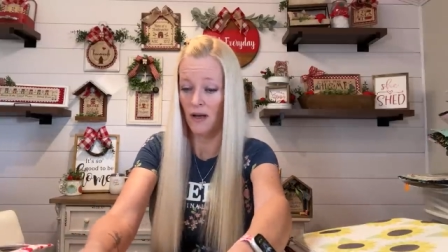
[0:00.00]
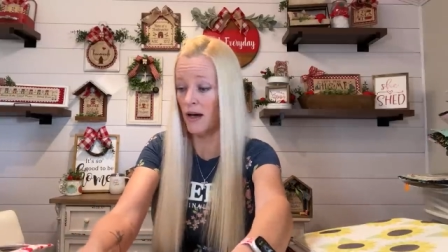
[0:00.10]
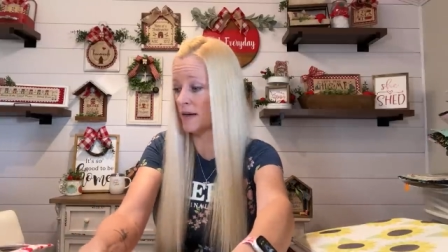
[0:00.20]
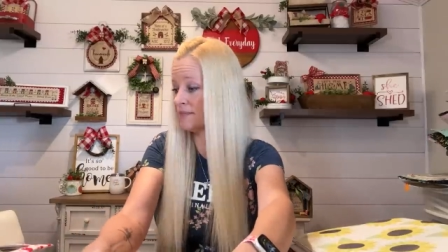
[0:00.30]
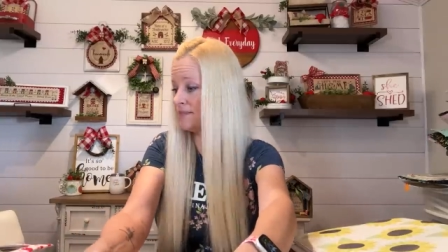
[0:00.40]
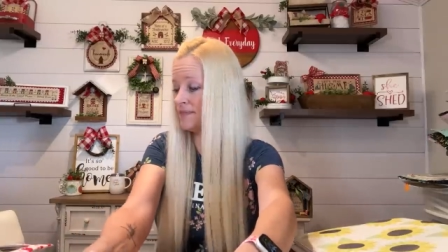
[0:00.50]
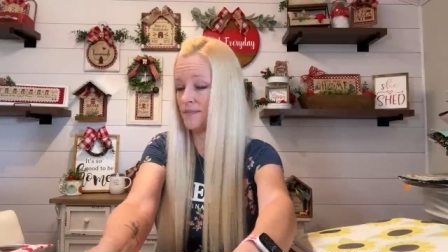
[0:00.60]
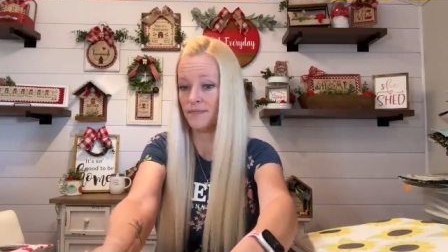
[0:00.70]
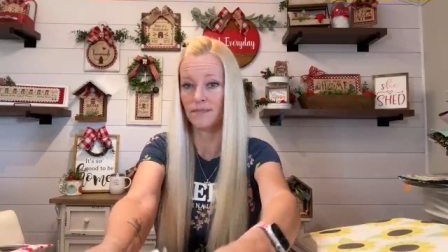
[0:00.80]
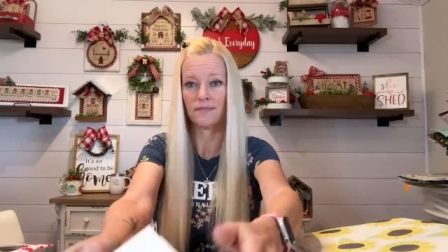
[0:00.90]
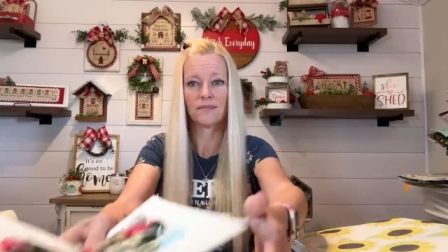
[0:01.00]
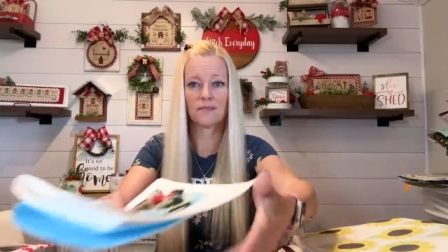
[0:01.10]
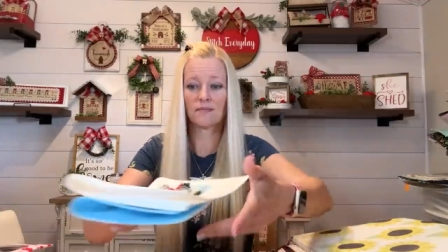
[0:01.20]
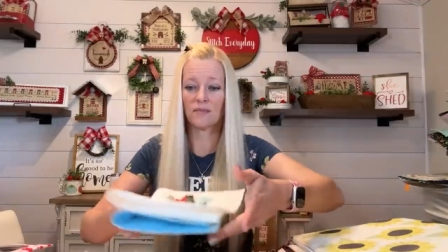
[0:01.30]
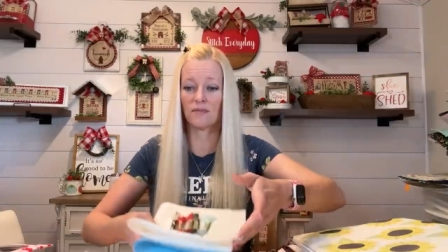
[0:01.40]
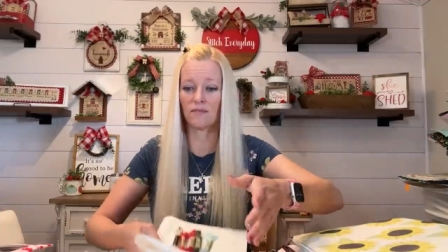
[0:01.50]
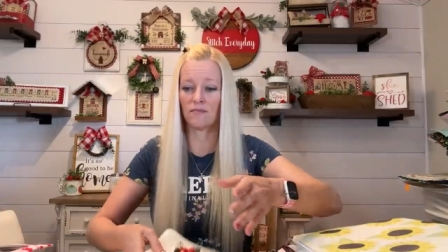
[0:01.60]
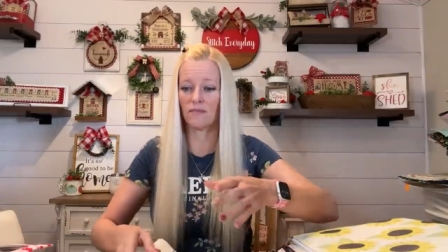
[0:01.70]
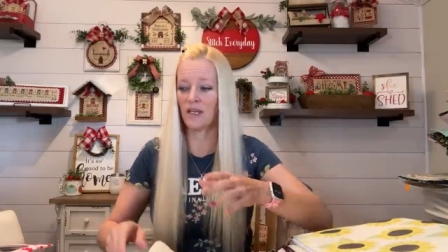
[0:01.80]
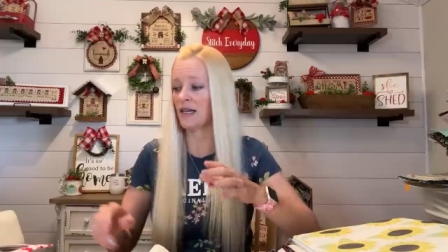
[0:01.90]
Um,
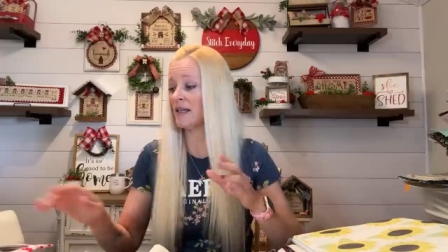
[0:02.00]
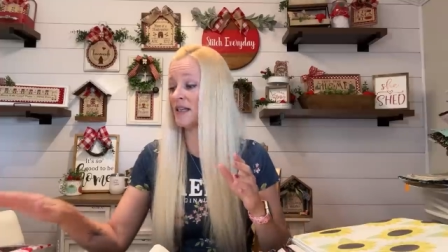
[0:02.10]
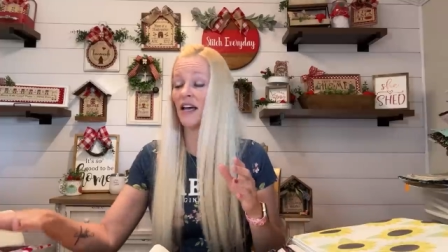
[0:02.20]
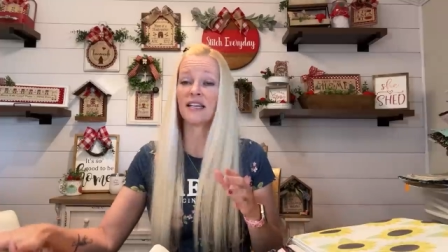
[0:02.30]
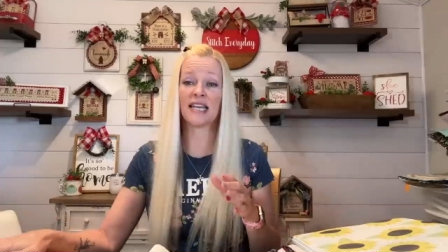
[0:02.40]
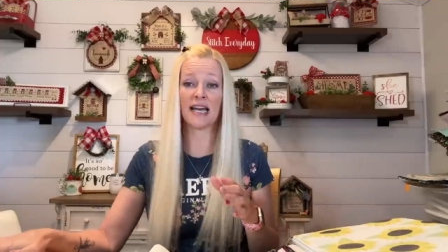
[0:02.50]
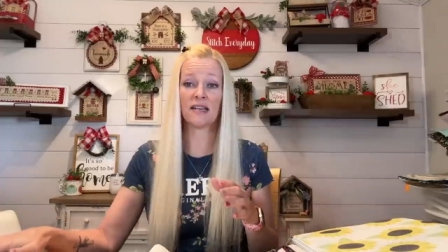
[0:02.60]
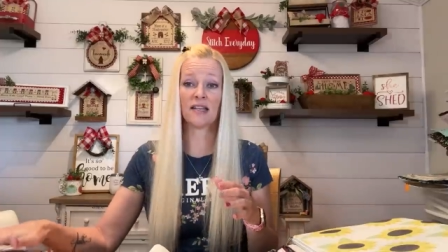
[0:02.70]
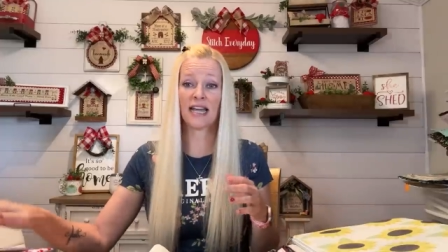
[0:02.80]
and then that, again,